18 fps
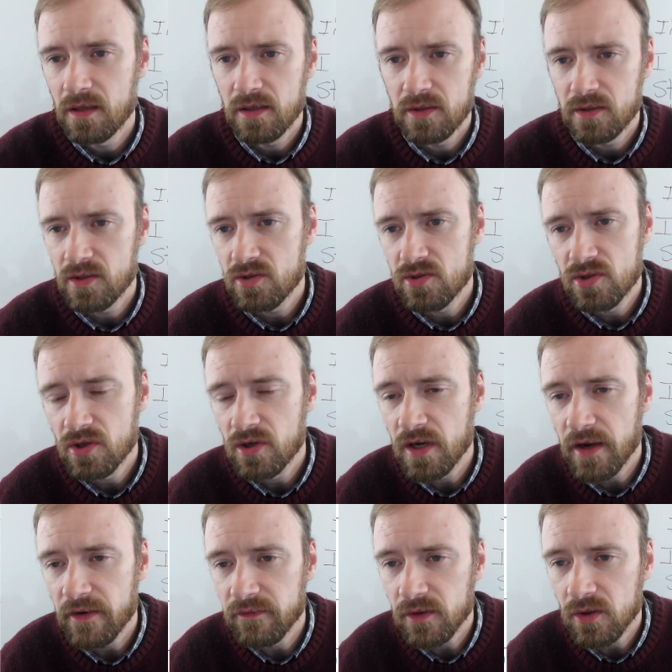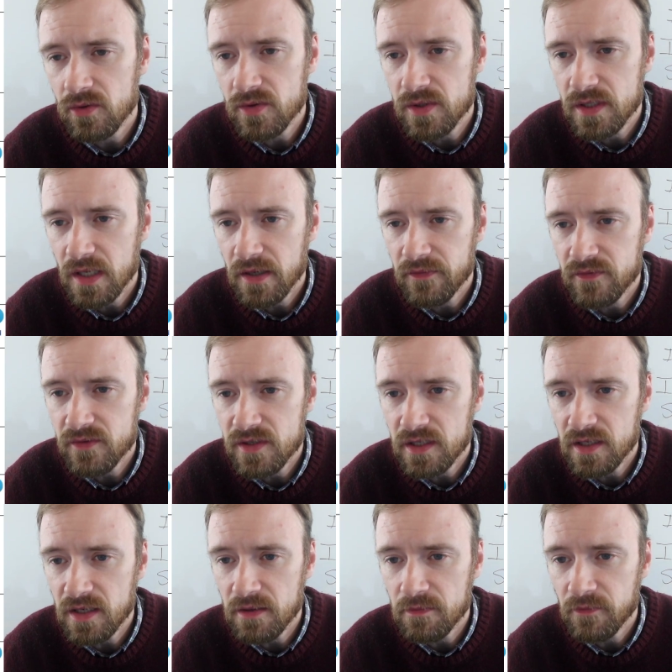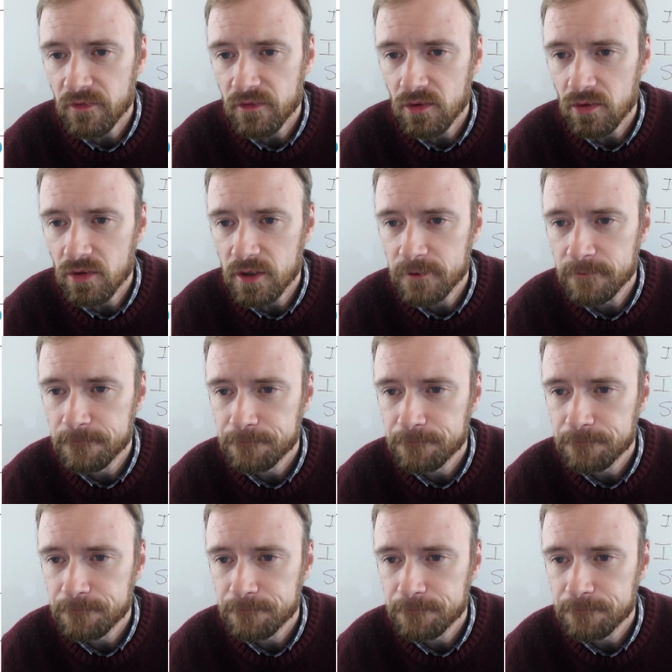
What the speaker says: You shouldn't have low self-esteem, Florin.